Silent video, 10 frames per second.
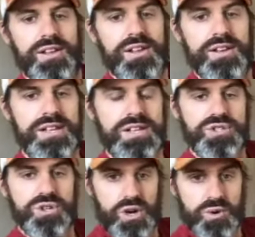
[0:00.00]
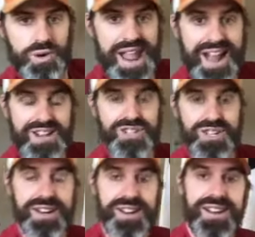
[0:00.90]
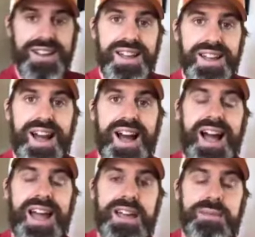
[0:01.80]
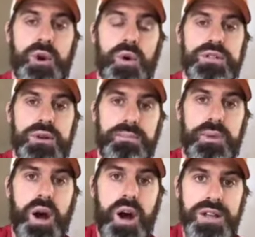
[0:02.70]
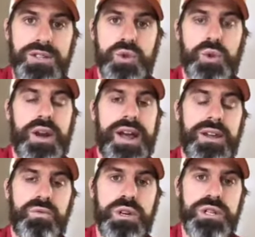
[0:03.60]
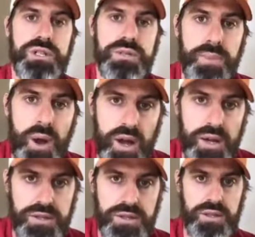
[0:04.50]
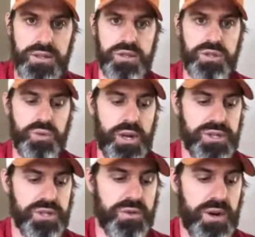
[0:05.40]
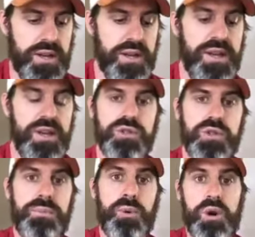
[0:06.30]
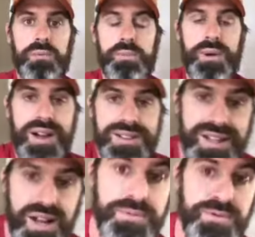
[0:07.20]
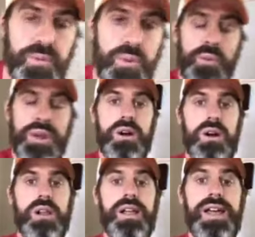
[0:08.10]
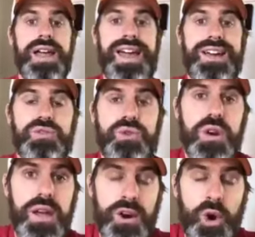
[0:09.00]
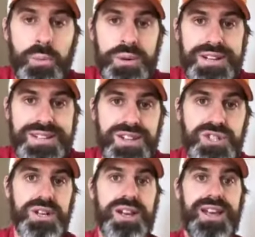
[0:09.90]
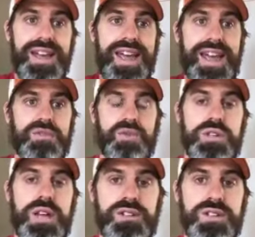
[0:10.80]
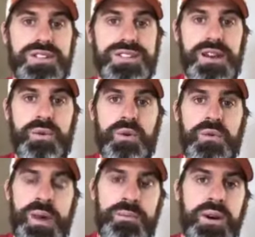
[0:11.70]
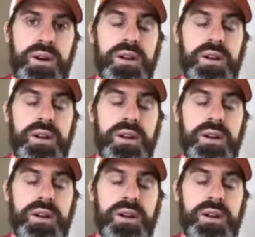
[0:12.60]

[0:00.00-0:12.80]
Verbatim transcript: knee-jerk reaction. I am going to pause so that I can respond to the situation, right? So the portable pause comes from what we call extra and open attention. Extra attention, does anyone remember?